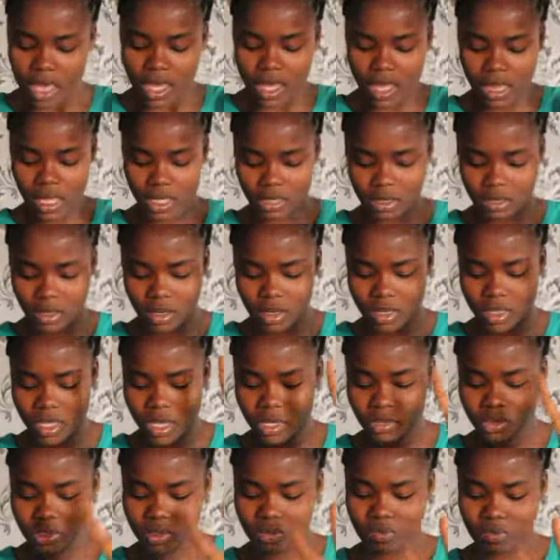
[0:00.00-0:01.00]
Yeah, let's go
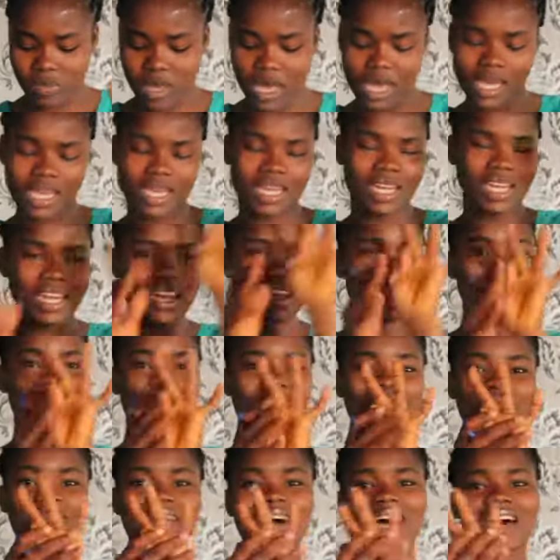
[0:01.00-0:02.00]
down to my
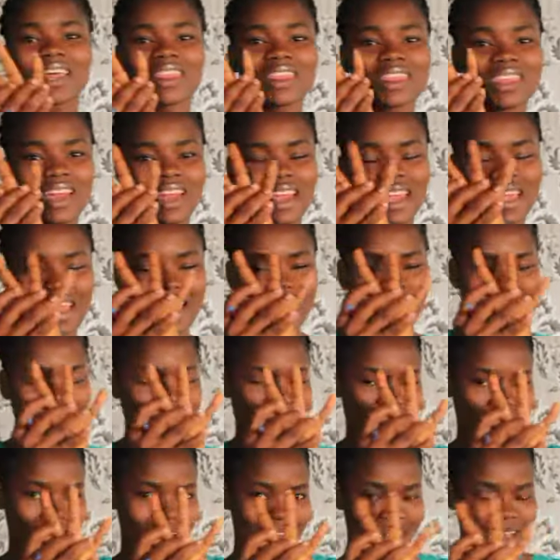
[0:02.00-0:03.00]
number
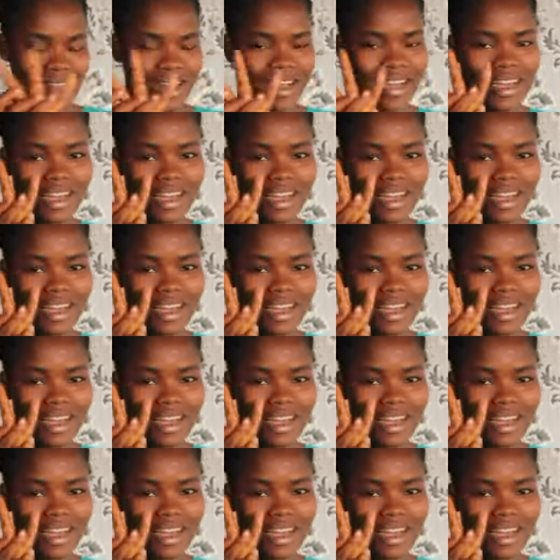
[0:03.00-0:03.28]
three.